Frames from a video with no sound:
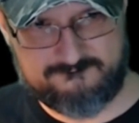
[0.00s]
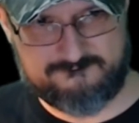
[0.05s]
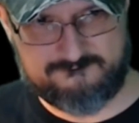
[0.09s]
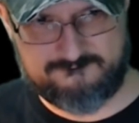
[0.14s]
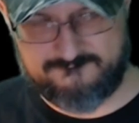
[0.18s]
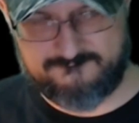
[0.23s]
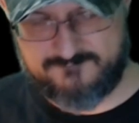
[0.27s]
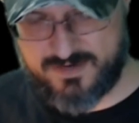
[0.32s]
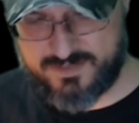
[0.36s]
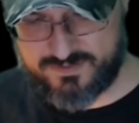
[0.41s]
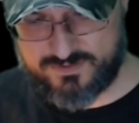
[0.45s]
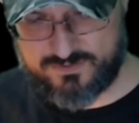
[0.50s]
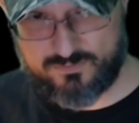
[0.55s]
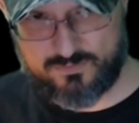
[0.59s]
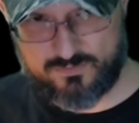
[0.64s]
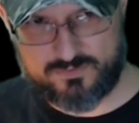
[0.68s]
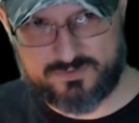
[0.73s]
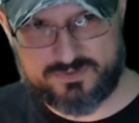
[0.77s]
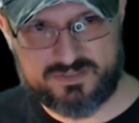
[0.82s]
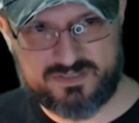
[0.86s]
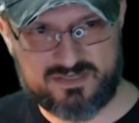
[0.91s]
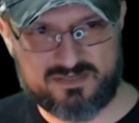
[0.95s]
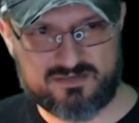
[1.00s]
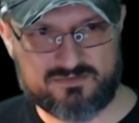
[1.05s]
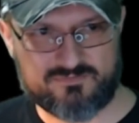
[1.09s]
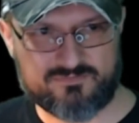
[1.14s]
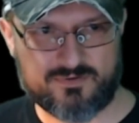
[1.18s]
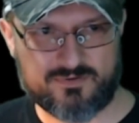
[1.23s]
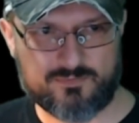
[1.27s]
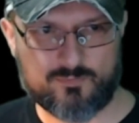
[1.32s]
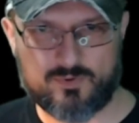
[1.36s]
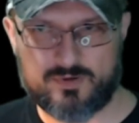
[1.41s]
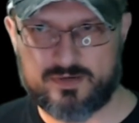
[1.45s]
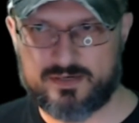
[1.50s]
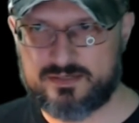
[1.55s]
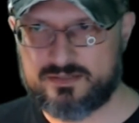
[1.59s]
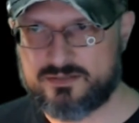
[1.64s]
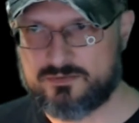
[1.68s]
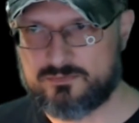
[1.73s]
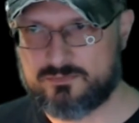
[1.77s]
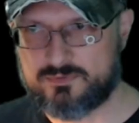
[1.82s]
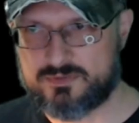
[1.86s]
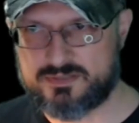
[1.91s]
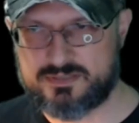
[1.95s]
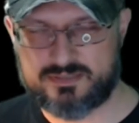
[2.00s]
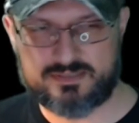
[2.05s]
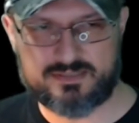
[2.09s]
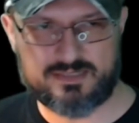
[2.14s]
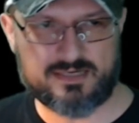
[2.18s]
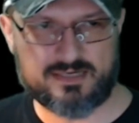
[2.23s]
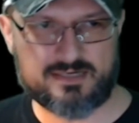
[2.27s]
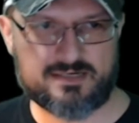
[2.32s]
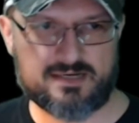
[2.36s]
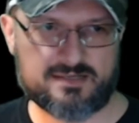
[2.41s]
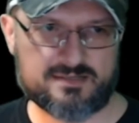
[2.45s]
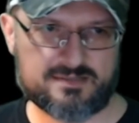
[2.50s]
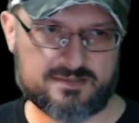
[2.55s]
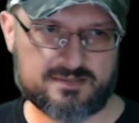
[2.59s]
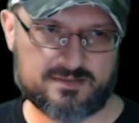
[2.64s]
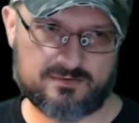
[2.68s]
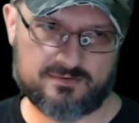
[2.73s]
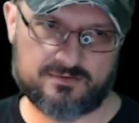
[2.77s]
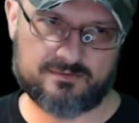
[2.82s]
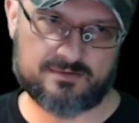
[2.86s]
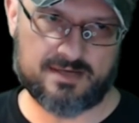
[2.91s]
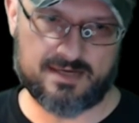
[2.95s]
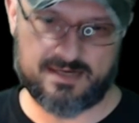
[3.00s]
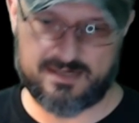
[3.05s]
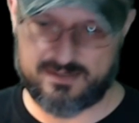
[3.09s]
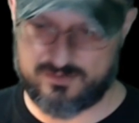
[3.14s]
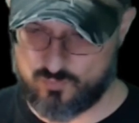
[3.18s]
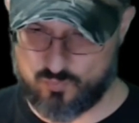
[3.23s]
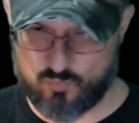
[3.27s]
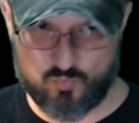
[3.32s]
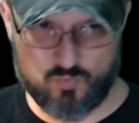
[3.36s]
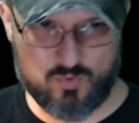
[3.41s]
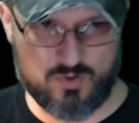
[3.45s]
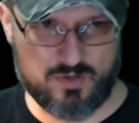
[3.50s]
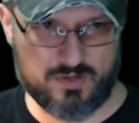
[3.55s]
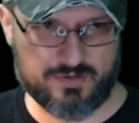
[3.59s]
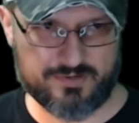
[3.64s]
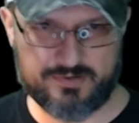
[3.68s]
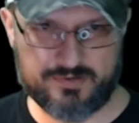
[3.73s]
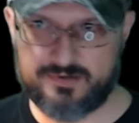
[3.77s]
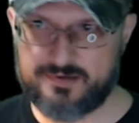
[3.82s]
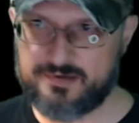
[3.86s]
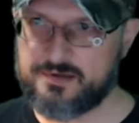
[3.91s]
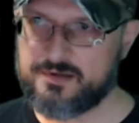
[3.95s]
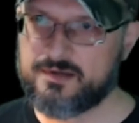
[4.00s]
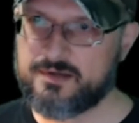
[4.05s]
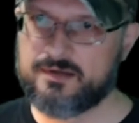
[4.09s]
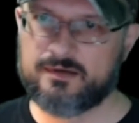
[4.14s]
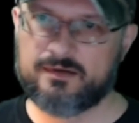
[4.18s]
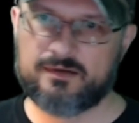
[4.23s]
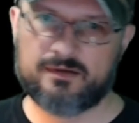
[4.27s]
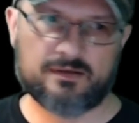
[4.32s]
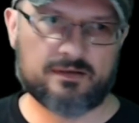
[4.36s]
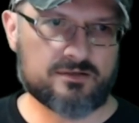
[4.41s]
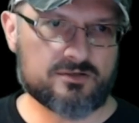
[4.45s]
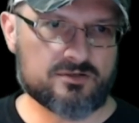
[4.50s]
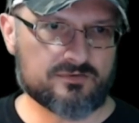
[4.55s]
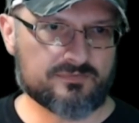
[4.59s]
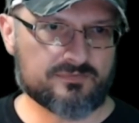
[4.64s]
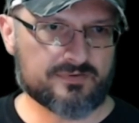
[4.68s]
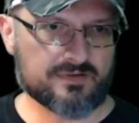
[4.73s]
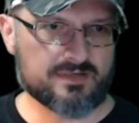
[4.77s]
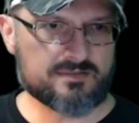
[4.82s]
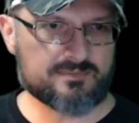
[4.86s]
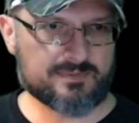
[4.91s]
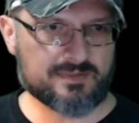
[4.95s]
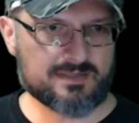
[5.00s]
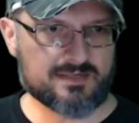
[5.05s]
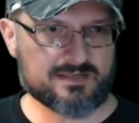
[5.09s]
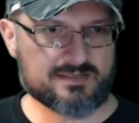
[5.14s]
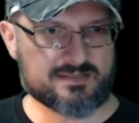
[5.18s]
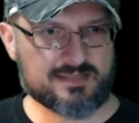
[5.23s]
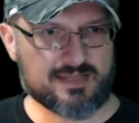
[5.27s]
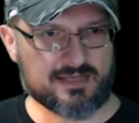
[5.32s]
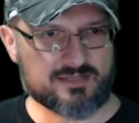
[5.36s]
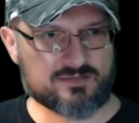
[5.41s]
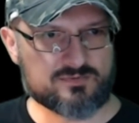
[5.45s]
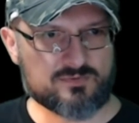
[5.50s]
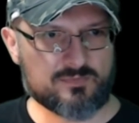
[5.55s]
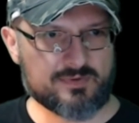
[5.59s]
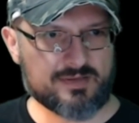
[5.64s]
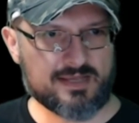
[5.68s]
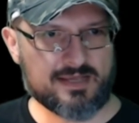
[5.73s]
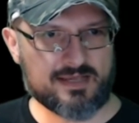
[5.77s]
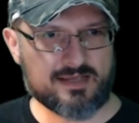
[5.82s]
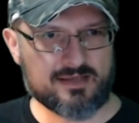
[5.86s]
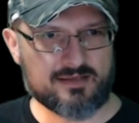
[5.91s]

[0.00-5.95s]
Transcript: sourced it from 192.168.0.1 interface because that's what we have.